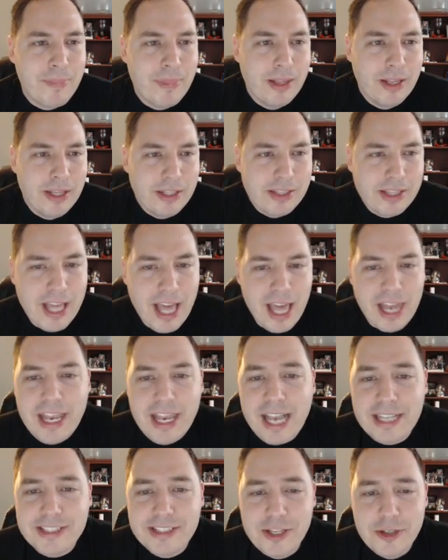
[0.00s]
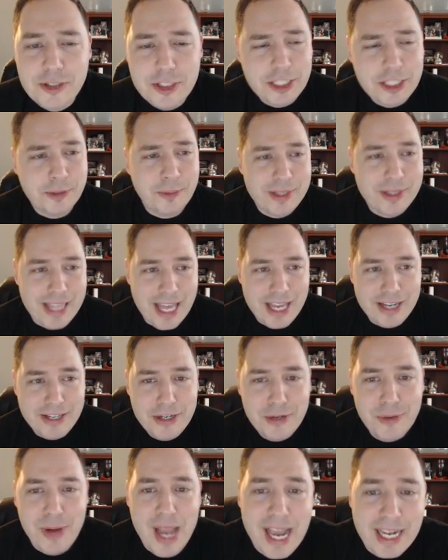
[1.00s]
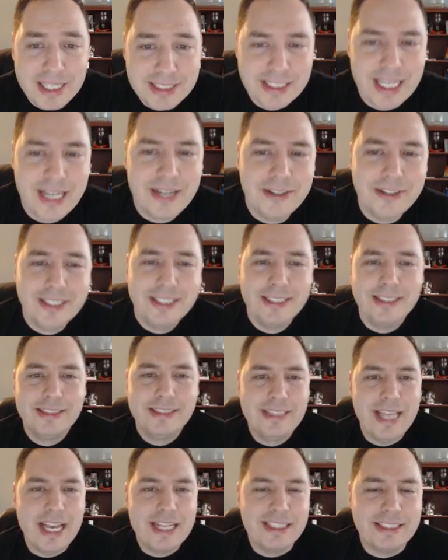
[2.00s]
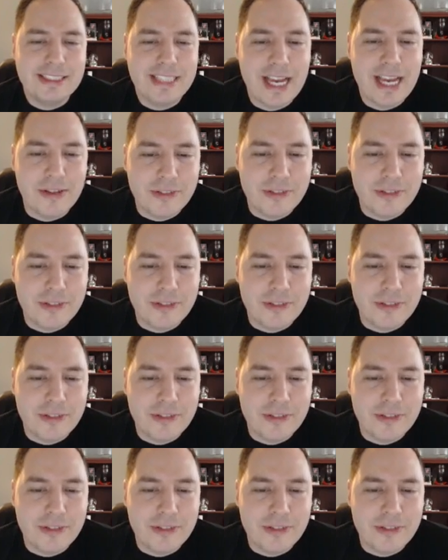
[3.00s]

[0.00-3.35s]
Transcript: that Executioner with that new axe sound takes it down.